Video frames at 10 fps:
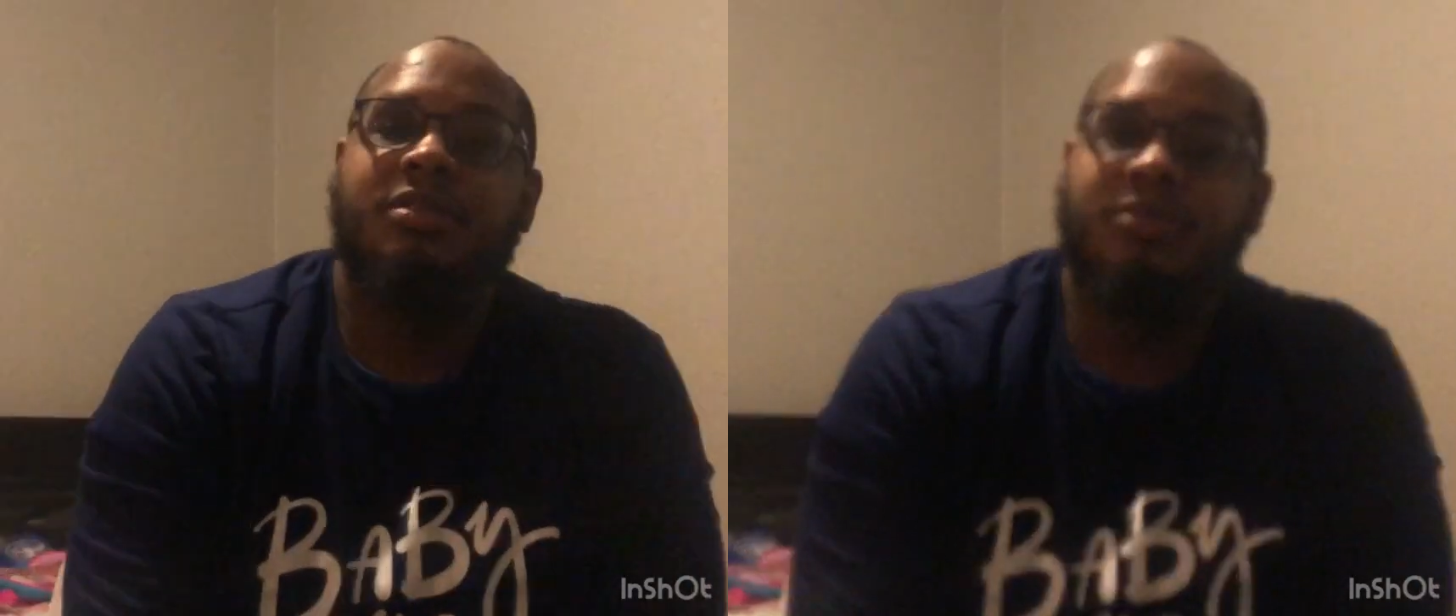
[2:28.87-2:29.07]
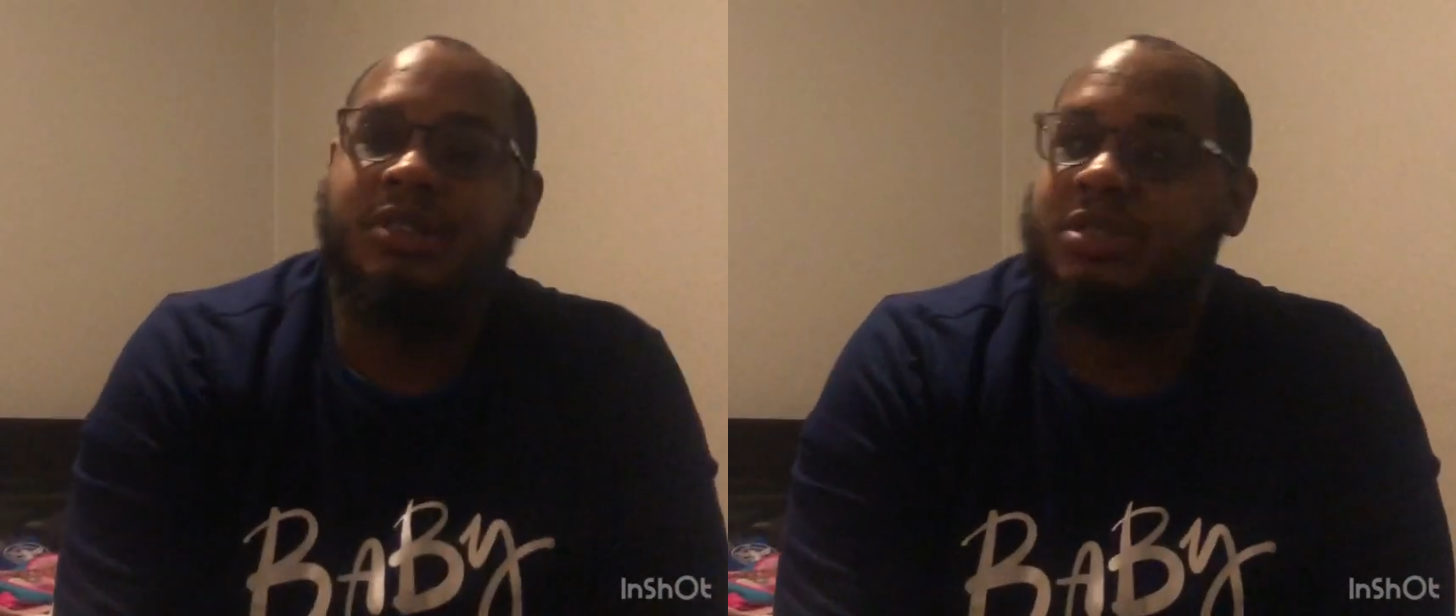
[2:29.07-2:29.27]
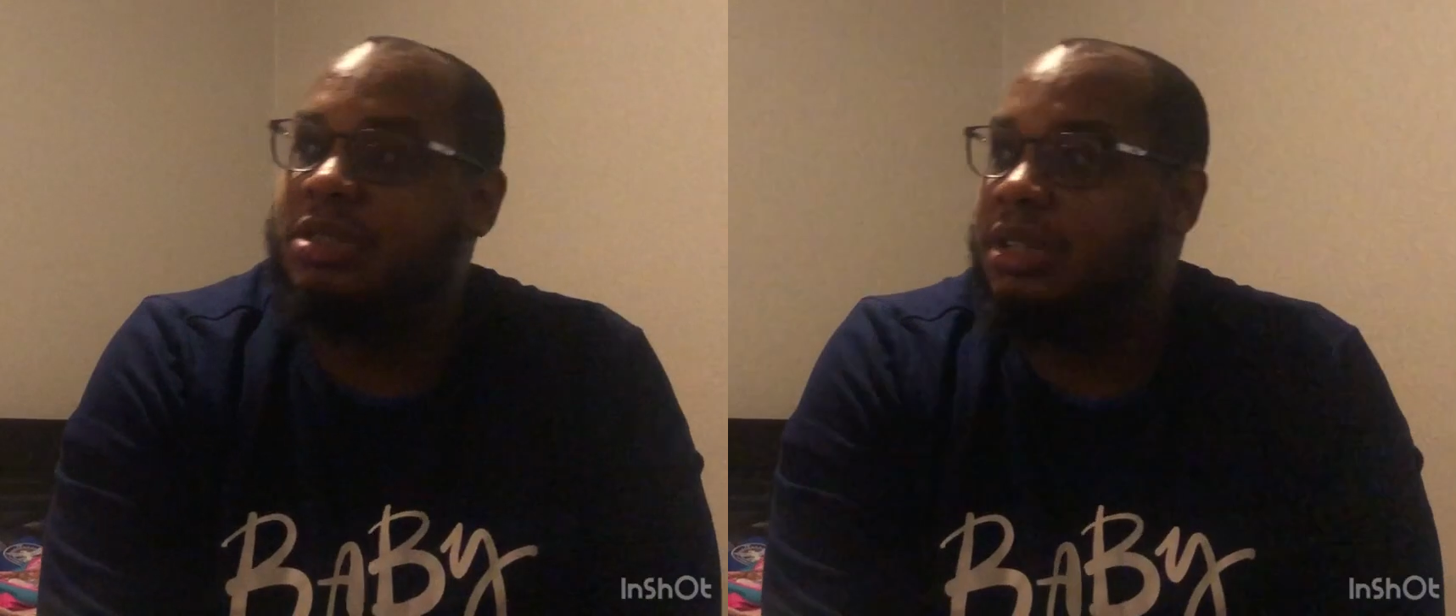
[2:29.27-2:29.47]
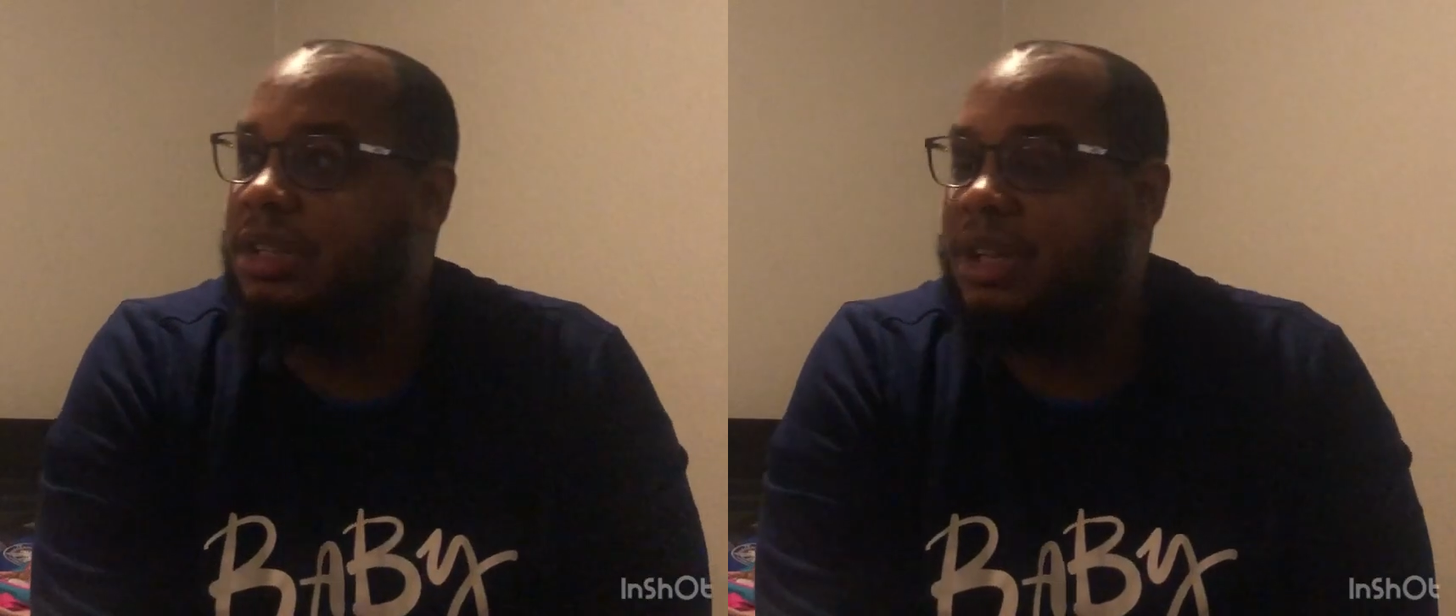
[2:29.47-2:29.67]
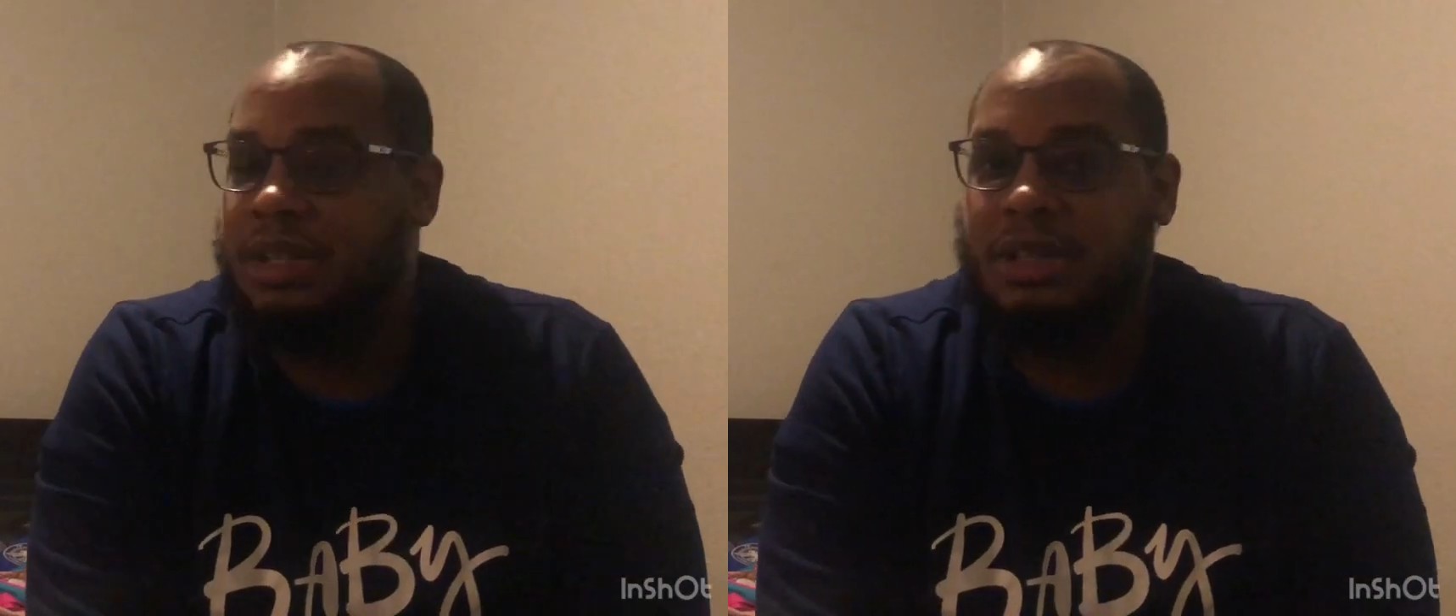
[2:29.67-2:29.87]
Went to
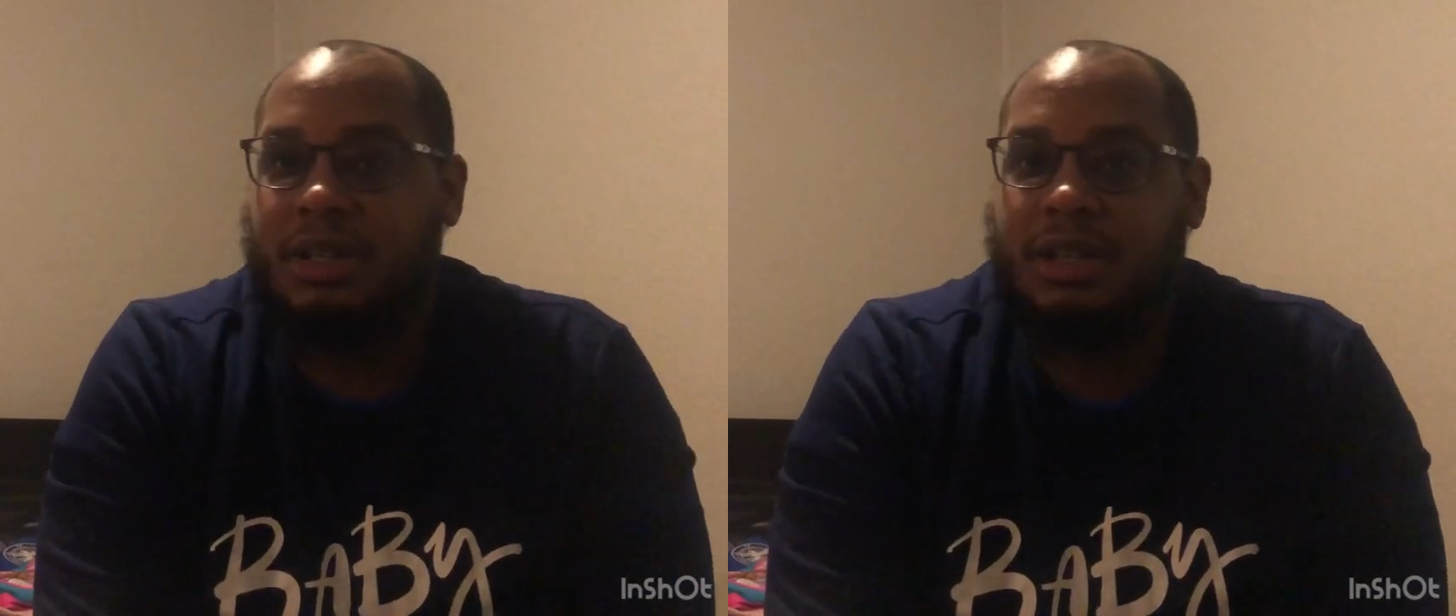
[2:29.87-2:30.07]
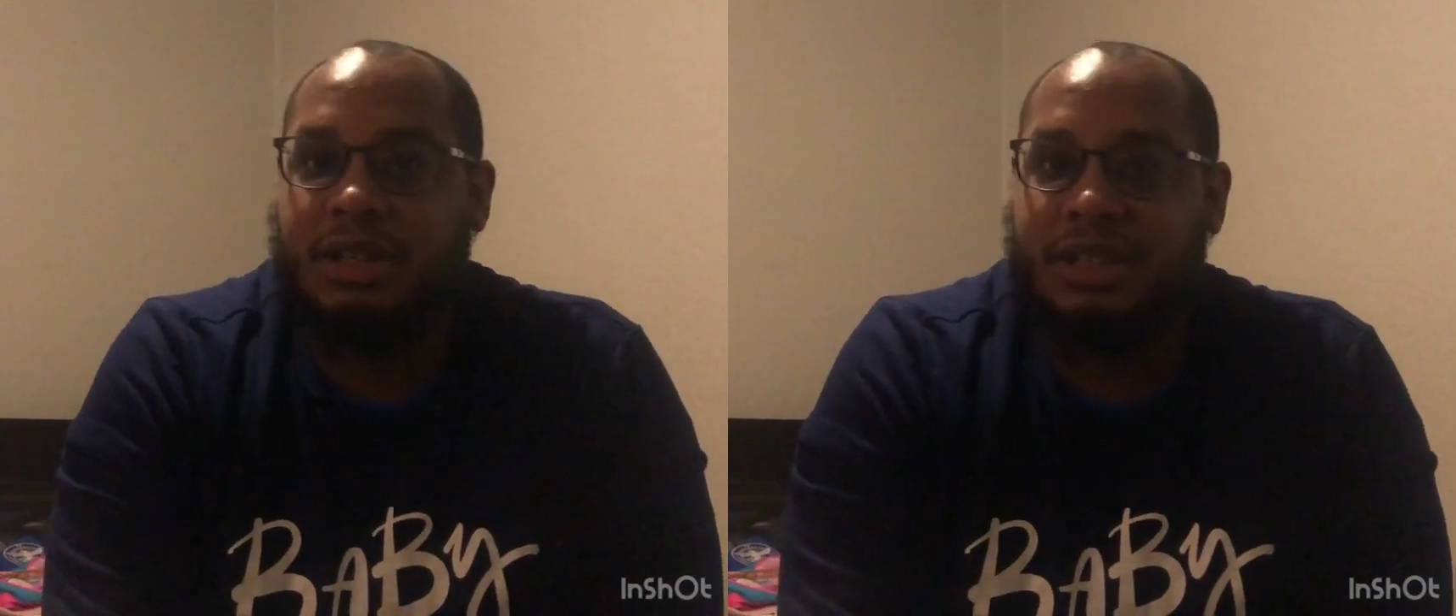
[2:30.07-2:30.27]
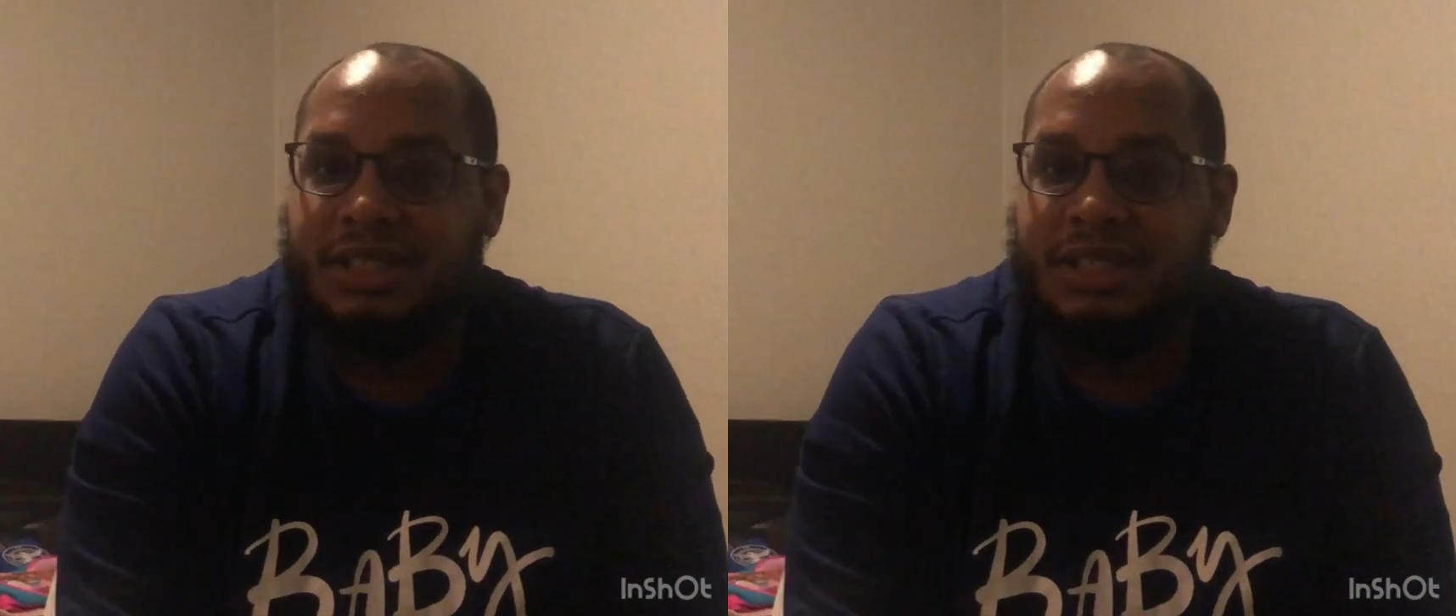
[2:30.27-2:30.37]
another